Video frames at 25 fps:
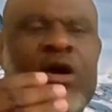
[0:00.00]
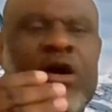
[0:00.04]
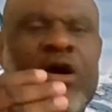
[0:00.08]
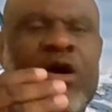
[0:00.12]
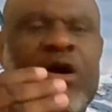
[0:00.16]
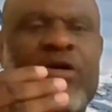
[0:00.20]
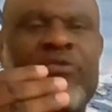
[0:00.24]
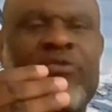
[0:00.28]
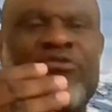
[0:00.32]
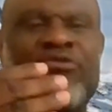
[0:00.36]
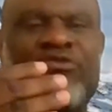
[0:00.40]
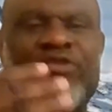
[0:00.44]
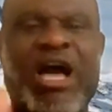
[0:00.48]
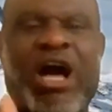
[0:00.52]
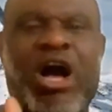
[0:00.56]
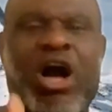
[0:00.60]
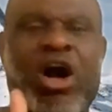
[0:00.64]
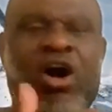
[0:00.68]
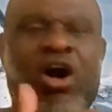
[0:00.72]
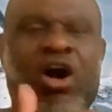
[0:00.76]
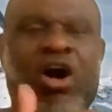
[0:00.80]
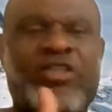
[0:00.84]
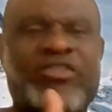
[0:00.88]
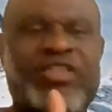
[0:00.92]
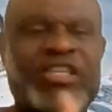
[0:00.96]

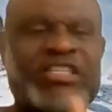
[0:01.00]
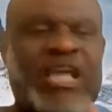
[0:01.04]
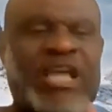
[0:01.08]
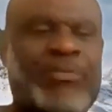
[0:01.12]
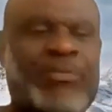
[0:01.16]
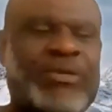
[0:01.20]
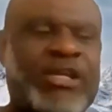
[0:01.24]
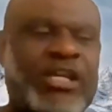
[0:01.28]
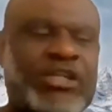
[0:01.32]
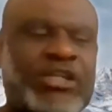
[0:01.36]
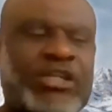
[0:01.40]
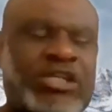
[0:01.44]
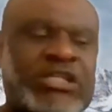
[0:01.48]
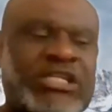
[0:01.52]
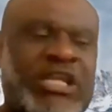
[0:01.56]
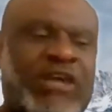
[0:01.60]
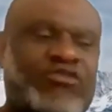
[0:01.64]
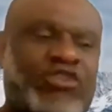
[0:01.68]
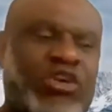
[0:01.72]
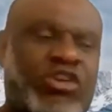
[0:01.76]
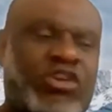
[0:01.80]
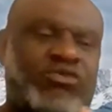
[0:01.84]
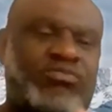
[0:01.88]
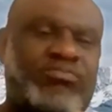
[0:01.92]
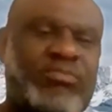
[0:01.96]
via these applications I've
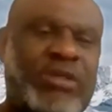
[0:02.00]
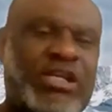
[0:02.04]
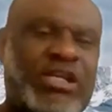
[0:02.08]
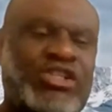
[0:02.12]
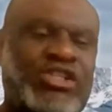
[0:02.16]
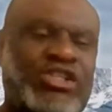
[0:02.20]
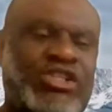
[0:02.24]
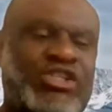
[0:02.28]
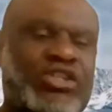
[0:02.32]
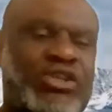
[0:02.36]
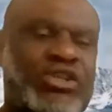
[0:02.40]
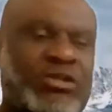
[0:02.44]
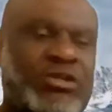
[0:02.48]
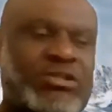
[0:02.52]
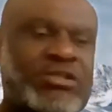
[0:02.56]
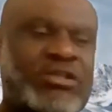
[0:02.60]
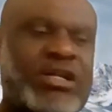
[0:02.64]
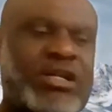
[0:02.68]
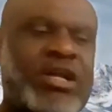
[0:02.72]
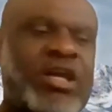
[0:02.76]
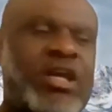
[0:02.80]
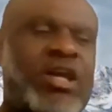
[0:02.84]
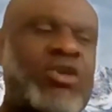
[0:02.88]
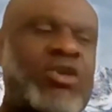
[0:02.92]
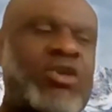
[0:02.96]
just mentioned,
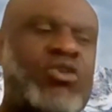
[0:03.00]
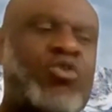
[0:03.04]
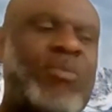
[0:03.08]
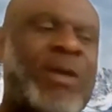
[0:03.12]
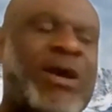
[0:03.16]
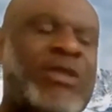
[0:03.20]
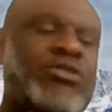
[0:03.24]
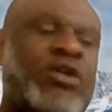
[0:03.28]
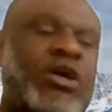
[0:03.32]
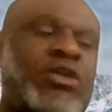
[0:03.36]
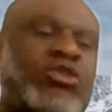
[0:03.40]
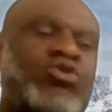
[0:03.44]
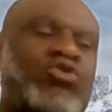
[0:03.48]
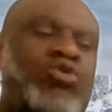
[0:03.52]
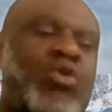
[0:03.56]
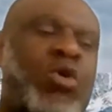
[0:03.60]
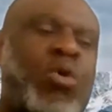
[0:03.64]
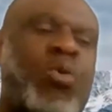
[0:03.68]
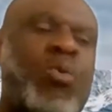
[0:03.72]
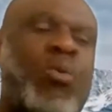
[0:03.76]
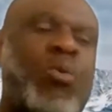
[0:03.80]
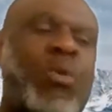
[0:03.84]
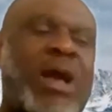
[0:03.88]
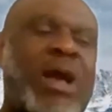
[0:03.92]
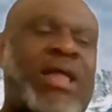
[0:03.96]
you might not
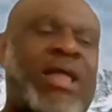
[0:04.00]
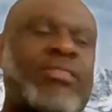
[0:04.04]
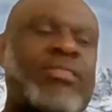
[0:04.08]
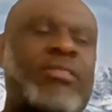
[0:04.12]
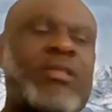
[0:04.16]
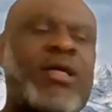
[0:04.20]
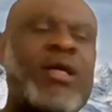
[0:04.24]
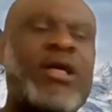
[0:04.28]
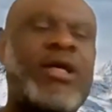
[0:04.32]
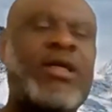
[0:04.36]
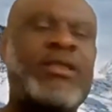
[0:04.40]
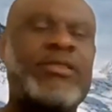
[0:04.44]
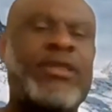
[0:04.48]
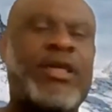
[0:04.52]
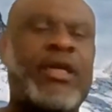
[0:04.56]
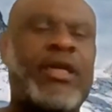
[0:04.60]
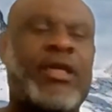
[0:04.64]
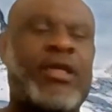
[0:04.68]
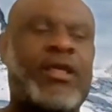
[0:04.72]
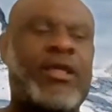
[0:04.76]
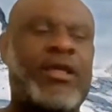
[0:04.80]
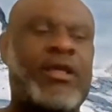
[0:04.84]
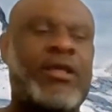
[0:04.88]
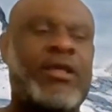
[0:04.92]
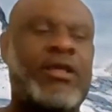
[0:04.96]
know when
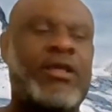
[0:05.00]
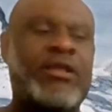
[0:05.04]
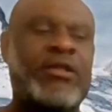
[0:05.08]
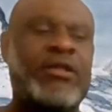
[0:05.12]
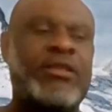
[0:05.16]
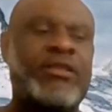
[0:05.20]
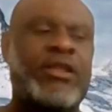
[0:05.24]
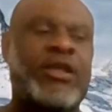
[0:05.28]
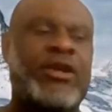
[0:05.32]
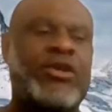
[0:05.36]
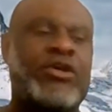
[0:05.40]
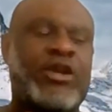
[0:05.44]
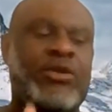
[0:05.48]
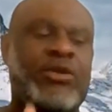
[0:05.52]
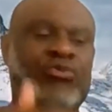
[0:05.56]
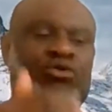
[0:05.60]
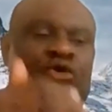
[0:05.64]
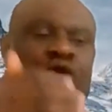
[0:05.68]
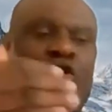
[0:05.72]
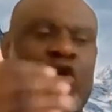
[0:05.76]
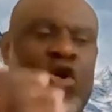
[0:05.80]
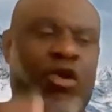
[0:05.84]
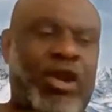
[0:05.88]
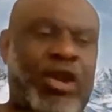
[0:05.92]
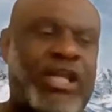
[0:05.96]
the
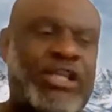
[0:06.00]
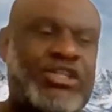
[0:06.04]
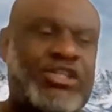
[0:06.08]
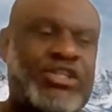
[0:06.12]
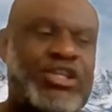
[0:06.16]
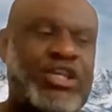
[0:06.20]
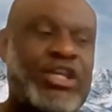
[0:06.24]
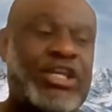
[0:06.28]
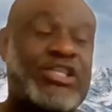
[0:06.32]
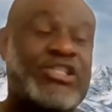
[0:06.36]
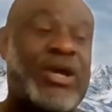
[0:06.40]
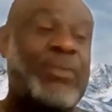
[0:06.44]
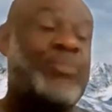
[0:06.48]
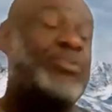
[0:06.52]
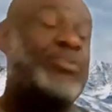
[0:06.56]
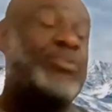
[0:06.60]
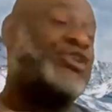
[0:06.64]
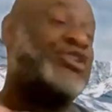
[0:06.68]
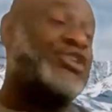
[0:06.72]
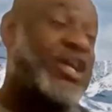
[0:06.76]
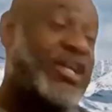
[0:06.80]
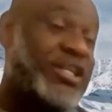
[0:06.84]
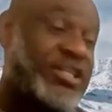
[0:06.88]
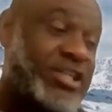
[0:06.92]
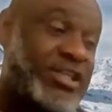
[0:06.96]
cryptocurrency is
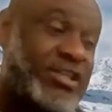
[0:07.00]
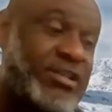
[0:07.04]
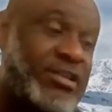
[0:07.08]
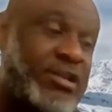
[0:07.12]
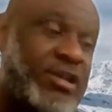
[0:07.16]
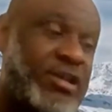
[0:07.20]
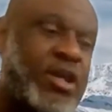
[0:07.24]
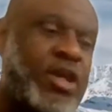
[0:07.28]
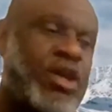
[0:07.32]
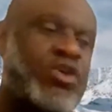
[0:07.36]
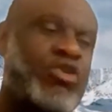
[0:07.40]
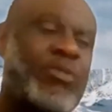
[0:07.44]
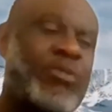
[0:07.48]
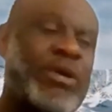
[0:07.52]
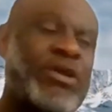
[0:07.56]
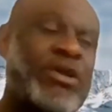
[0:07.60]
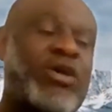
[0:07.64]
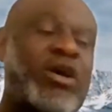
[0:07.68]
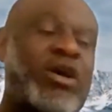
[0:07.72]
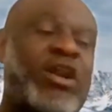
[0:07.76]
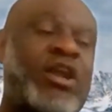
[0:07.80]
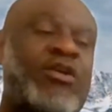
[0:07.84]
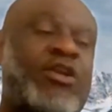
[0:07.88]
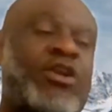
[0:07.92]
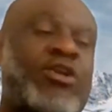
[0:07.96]
appreciating. You might
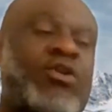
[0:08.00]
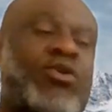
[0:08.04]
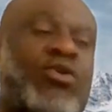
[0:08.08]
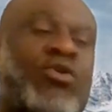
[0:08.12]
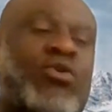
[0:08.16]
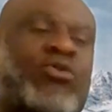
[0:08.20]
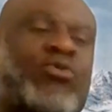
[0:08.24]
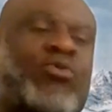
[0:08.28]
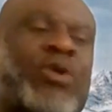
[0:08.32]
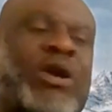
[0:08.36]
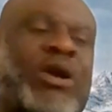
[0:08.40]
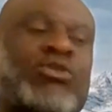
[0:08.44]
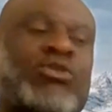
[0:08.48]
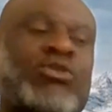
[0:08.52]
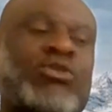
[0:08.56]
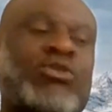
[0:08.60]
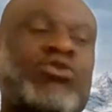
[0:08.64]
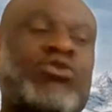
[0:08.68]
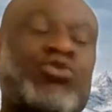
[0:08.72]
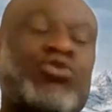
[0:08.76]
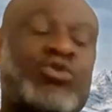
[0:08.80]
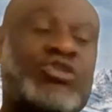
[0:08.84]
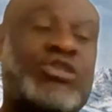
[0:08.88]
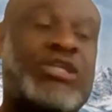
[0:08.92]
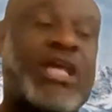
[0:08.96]
not even know when
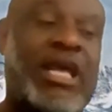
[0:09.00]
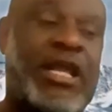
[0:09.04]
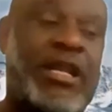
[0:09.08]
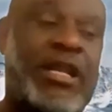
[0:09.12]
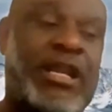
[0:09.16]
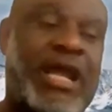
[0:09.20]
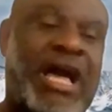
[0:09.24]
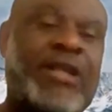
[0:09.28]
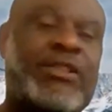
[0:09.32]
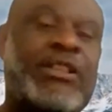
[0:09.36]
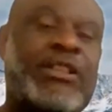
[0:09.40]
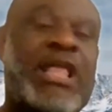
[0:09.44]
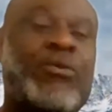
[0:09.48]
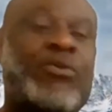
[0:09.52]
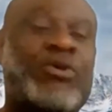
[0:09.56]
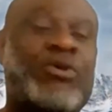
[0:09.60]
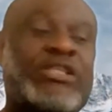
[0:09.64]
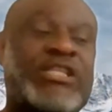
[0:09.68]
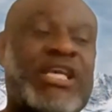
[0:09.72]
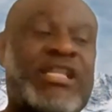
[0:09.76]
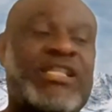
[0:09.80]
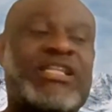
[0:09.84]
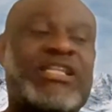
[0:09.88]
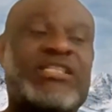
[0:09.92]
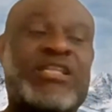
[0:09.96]
to sell. And like we
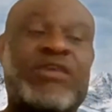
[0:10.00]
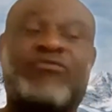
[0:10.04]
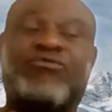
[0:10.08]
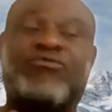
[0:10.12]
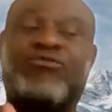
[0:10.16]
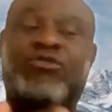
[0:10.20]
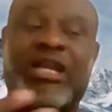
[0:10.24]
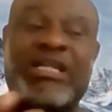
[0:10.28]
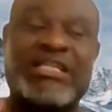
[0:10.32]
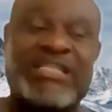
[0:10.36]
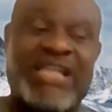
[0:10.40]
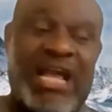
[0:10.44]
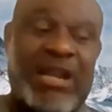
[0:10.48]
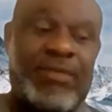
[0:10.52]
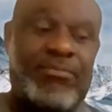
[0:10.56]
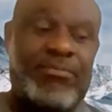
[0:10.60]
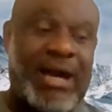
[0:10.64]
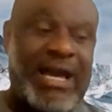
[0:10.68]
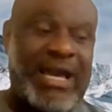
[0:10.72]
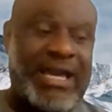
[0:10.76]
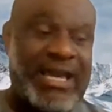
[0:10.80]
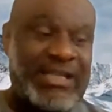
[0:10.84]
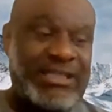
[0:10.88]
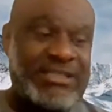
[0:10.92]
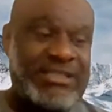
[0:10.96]
said, it's a volatile
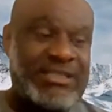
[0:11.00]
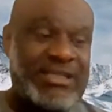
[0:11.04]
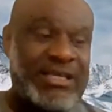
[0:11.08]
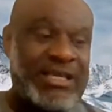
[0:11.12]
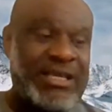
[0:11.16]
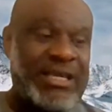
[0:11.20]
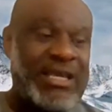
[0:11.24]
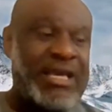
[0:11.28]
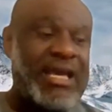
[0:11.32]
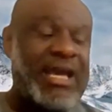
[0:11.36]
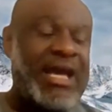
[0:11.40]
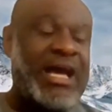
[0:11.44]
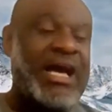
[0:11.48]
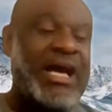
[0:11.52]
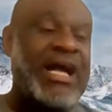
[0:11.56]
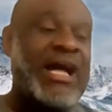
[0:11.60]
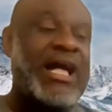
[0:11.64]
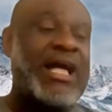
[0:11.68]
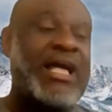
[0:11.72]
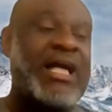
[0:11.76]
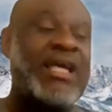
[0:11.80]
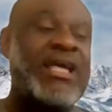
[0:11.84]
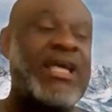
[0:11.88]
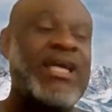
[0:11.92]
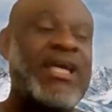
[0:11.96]
market.
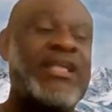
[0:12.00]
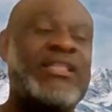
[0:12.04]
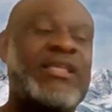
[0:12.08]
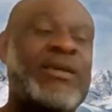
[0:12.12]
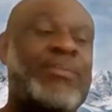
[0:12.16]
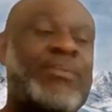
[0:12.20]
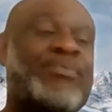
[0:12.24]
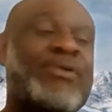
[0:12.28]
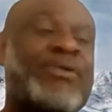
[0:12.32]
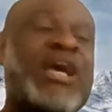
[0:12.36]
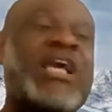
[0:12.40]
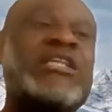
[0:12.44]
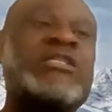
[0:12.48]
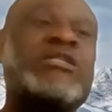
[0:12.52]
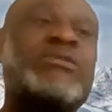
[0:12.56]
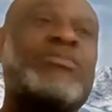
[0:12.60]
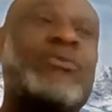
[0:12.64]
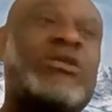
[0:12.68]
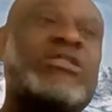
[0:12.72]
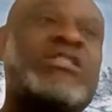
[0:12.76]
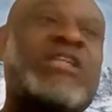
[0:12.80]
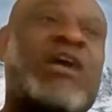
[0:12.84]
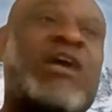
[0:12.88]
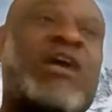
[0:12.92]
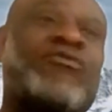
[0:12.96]
The price
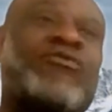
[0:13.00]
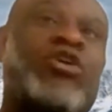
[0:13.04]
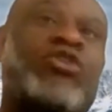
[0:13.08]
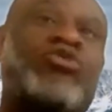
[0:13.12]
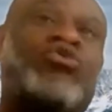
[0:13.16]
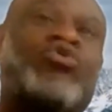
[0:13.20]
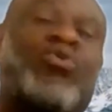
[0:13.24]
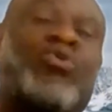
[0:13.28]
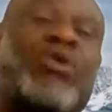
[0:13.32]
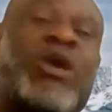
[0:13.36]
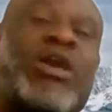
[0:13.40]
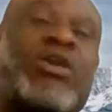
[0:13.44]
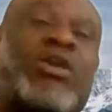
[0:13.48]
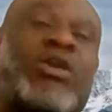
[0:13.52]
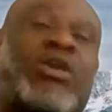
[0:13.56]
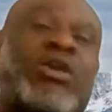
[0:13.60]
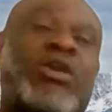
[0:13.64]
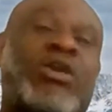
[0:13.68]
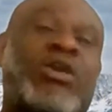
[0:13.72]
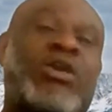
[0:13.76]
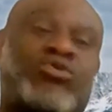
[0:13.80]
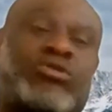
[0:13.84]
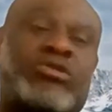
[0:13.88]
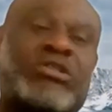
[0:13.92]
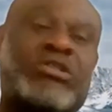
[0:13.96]
must have gone to where you
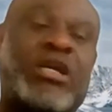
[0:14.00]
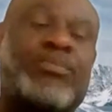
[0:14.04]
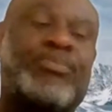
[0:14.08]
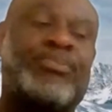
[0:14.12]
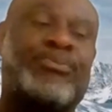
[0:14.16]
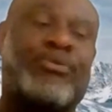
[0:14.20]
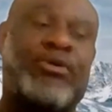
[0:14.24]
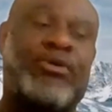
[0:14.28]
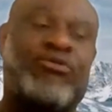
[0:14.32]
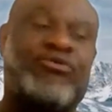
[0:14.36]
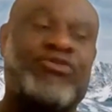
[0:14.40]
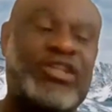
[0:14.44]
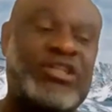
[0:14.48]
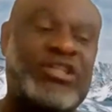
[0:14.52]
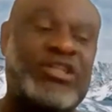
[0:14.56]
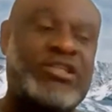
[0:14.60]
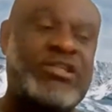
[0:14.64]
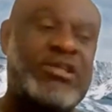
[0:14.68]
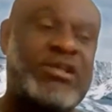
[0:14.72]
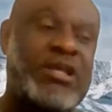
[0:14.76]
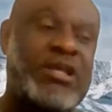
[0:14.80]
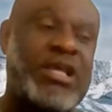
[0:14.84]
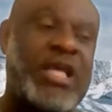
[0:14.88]
want to take profit.